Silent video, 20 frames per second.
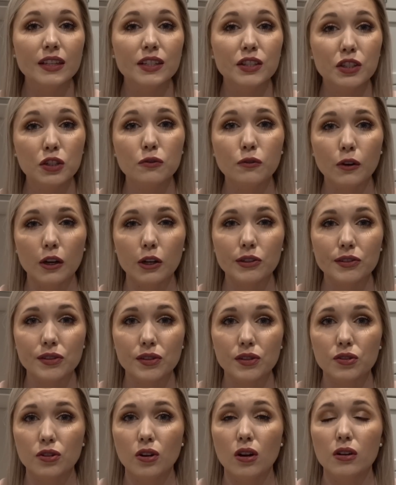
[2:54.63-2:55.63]
These two
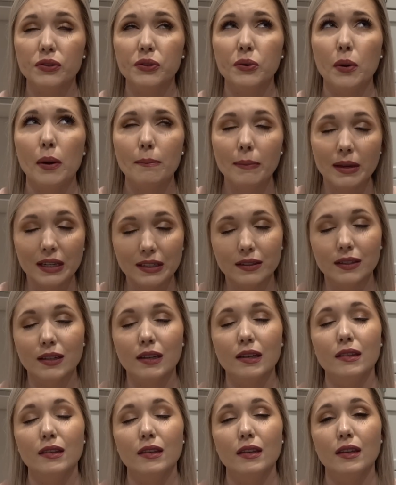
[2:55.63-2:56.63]
fragrances are also
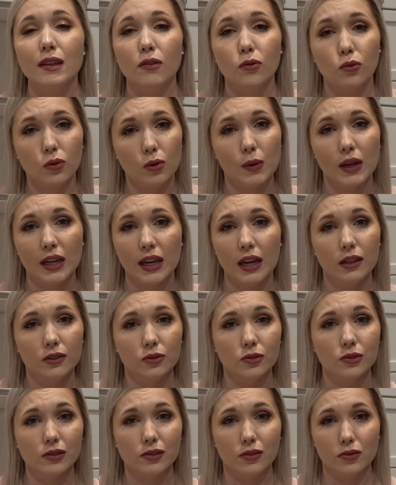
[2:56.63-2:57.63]
amazing in the 3-wick
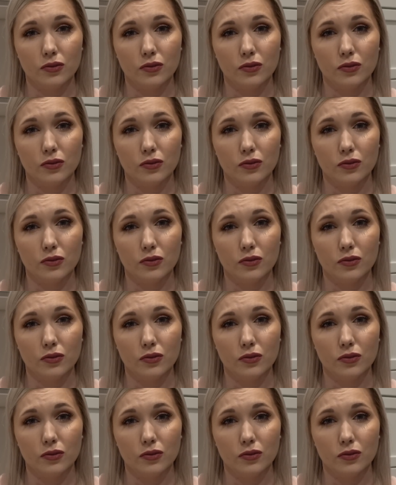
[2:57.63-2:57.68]
candles.